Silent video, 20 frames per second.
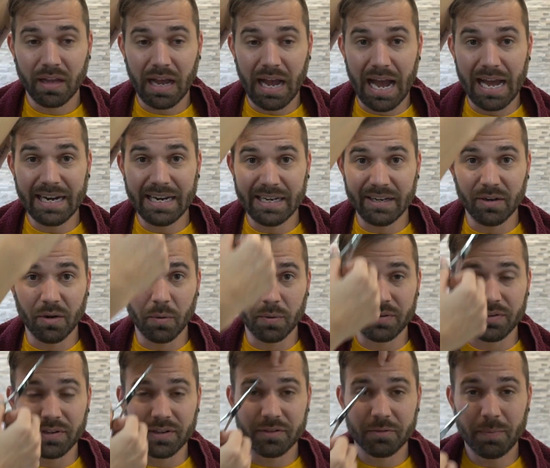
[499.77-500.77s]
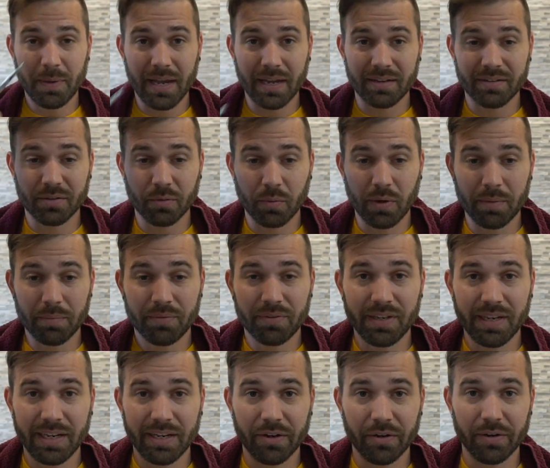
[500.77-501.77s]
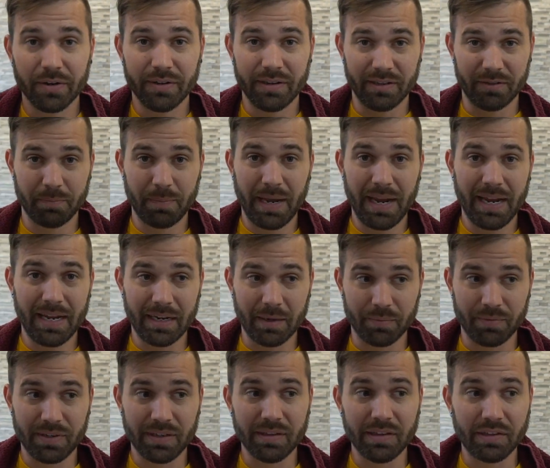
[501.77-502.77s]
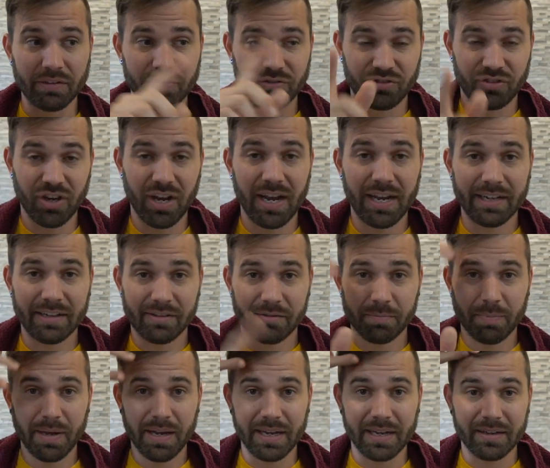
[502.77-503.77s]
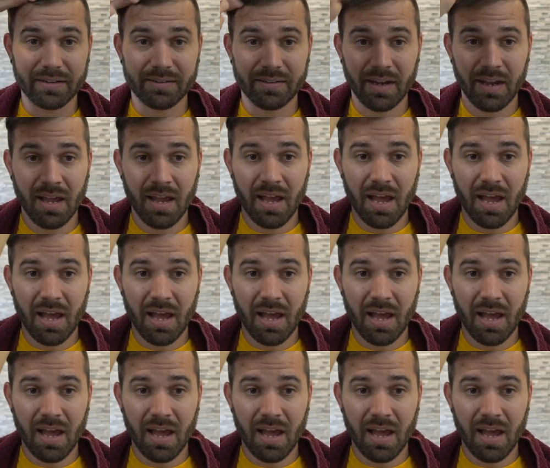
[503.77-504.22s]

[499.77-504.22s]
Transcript: I didn't know what to expect. So when I'm seeing her in this pain, I'm seeing these giant spikes.